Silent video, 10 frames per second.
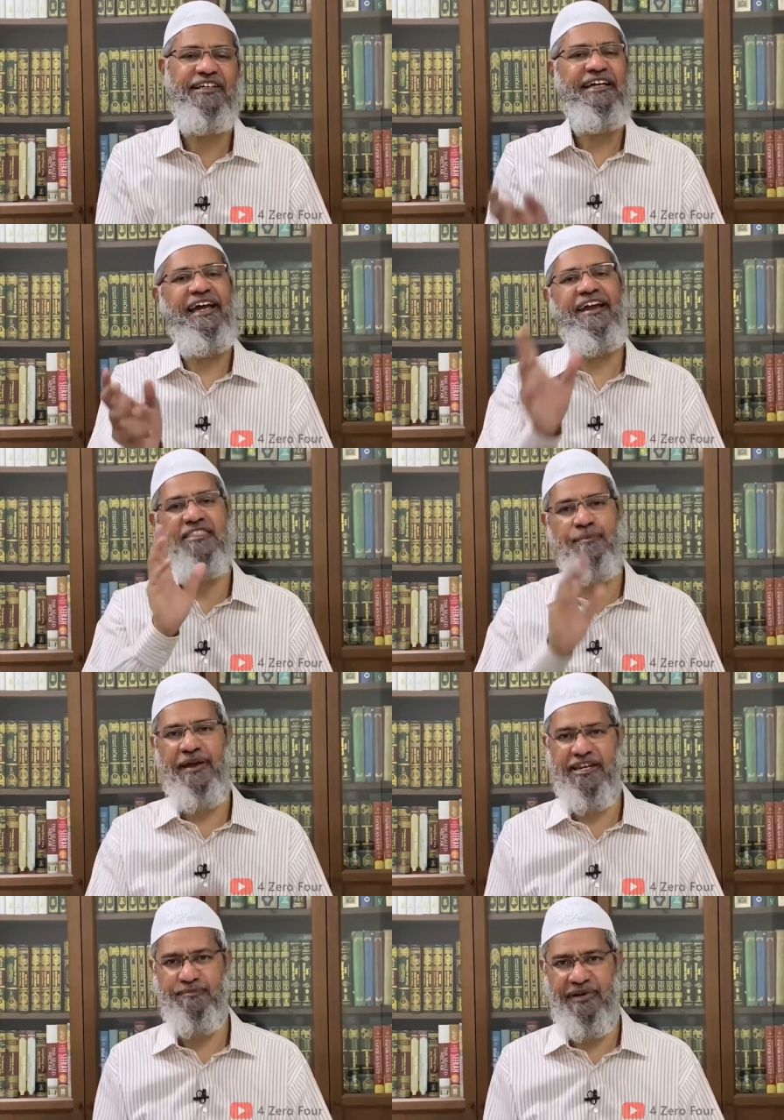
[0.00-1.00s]
it is a
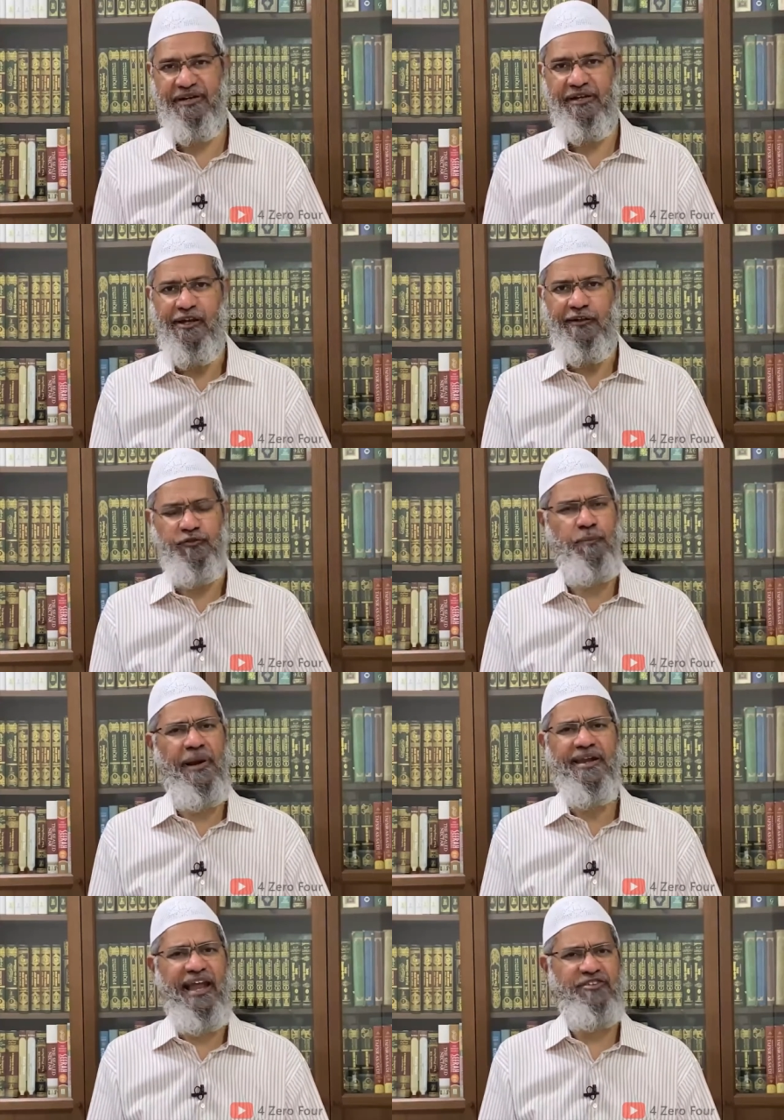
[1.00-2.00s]
punishment. So, but
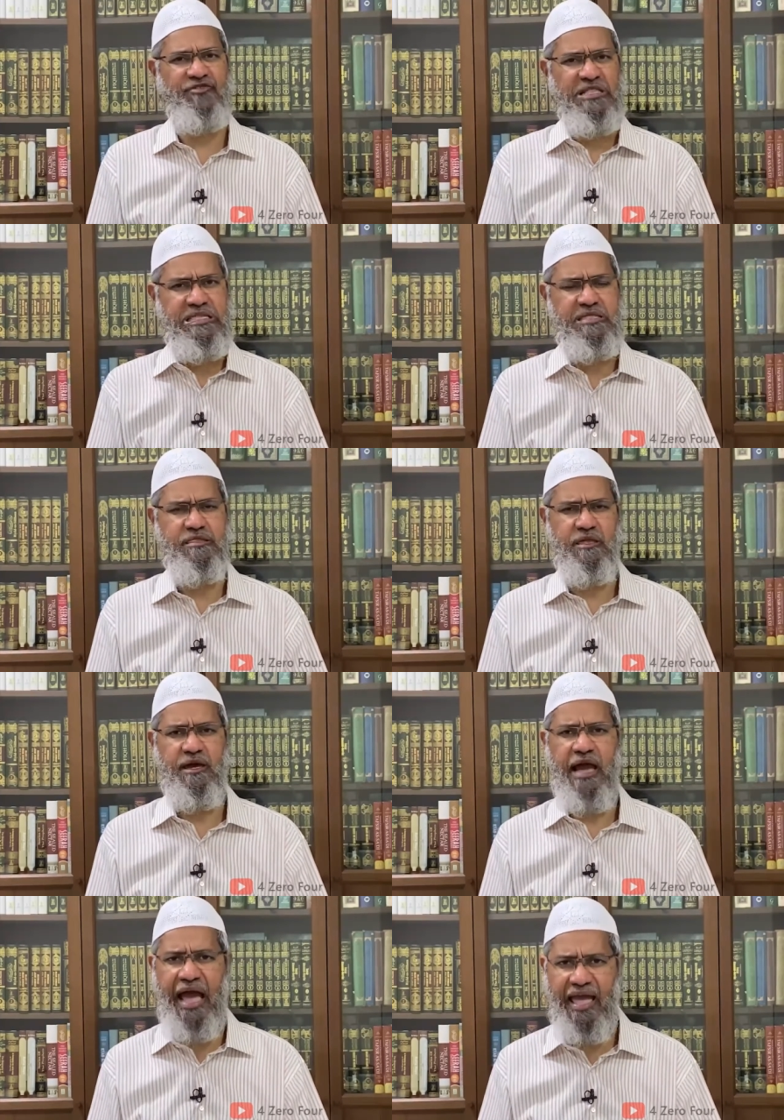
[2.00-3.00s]
naturally, this
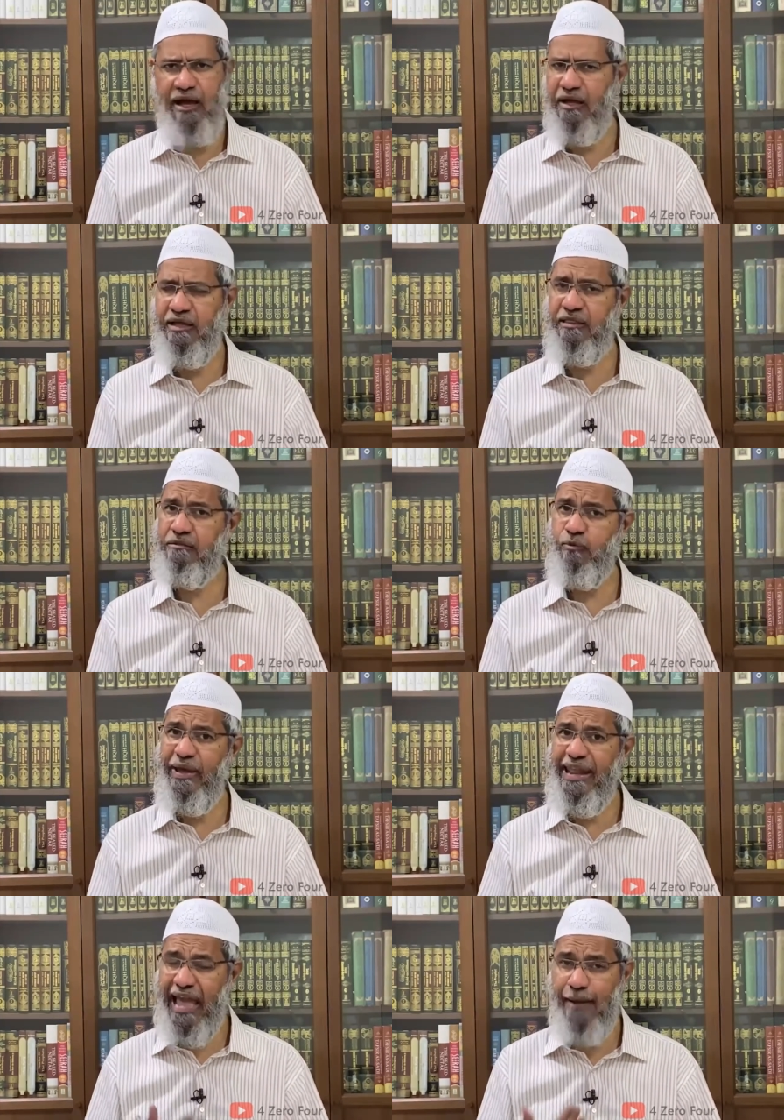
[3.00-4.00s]
ayah is
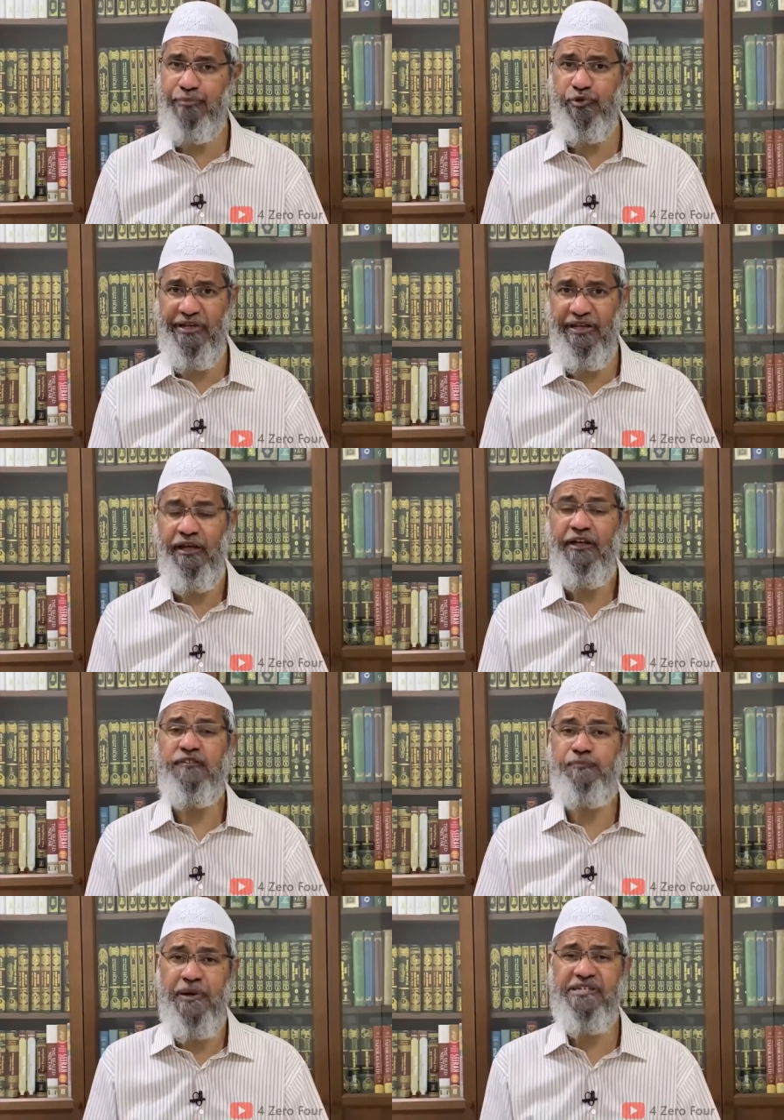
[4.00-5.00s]
very apt today,
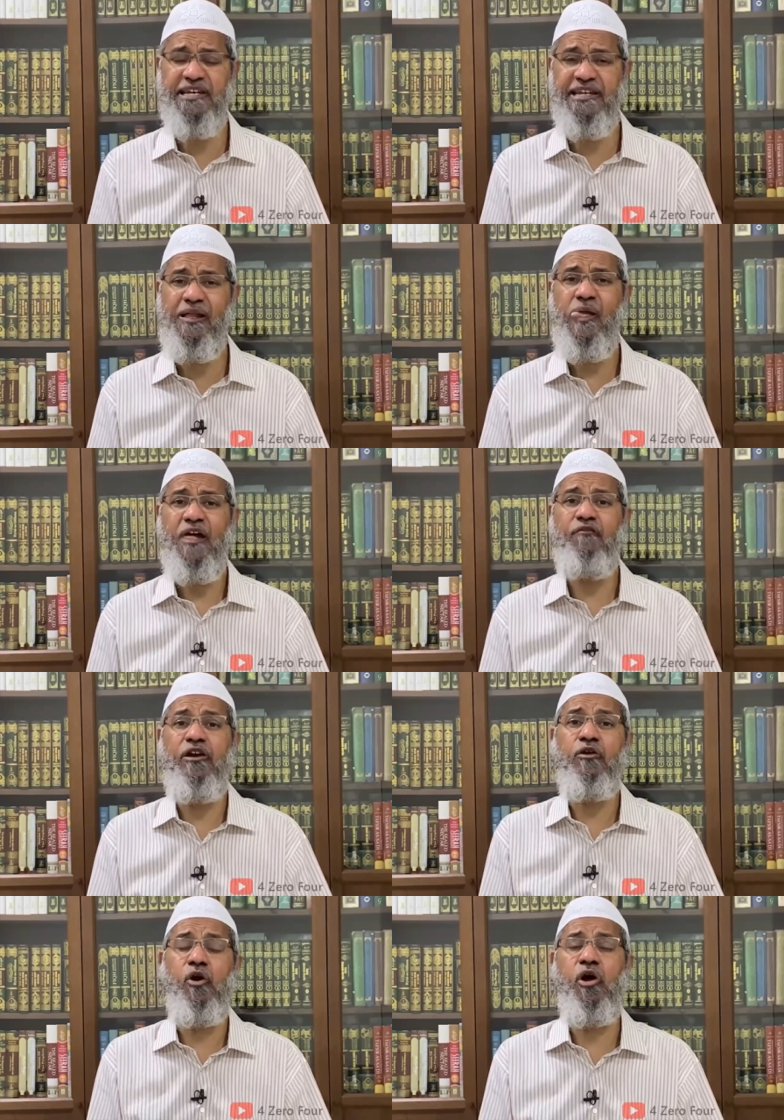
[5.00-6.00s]
especially when
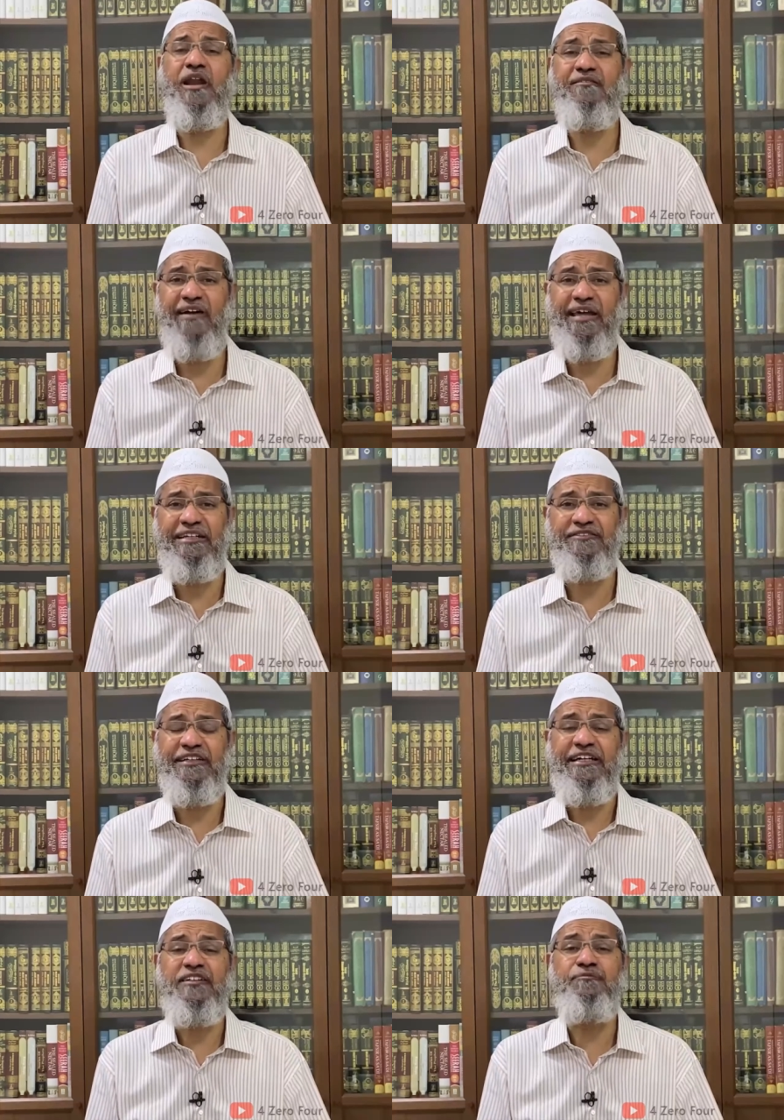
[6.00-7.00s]
coronavirus
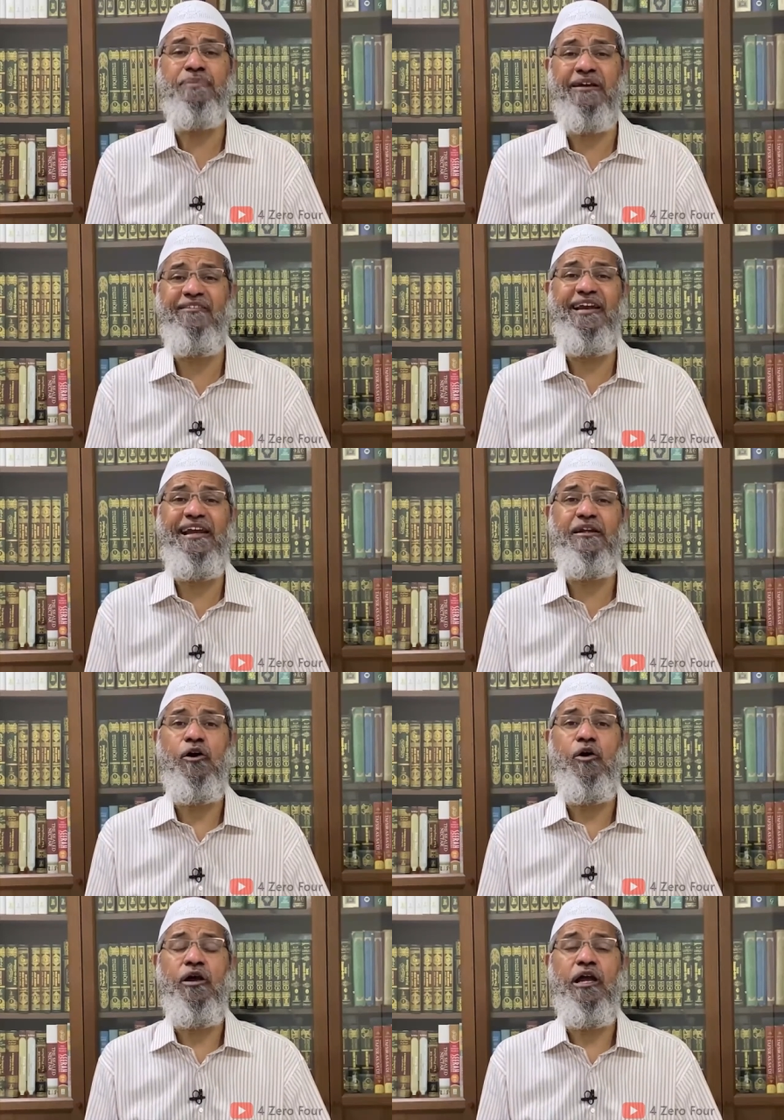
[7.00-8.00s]
is prevalent
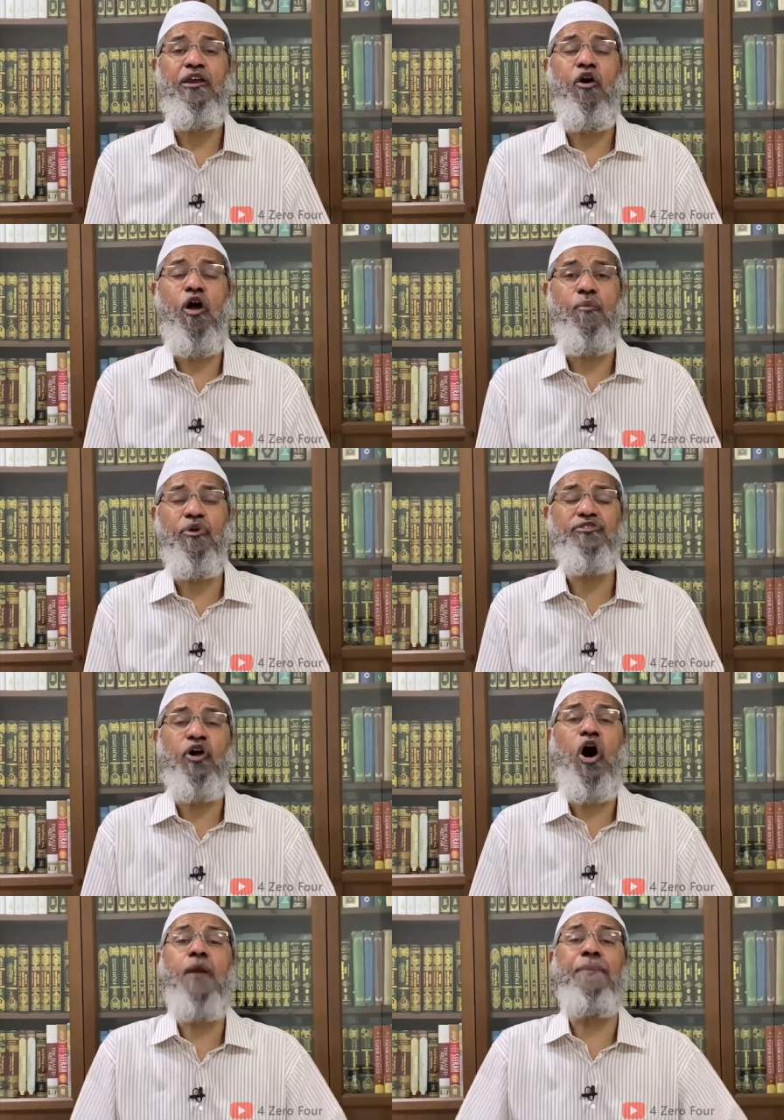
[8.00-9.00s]
in almost
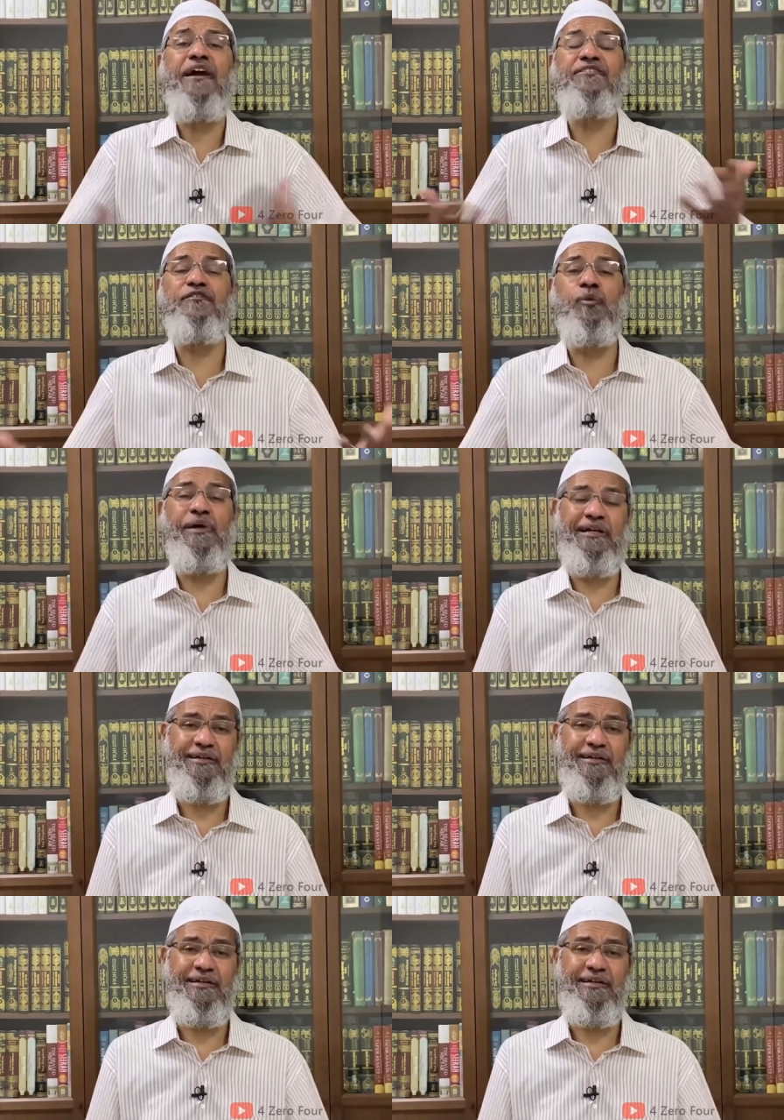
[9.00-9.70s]
all parts of the world.